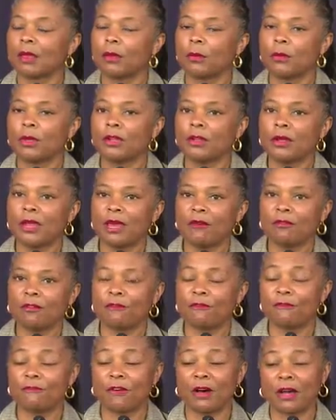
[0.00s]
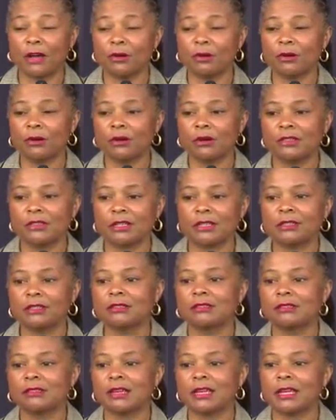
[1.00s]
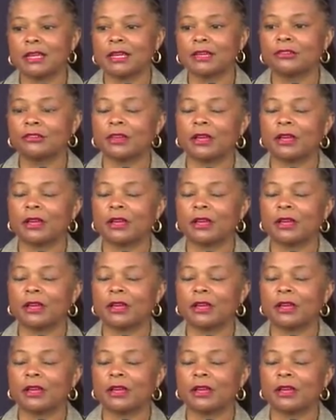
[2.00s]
We don't have a final cost at this stage.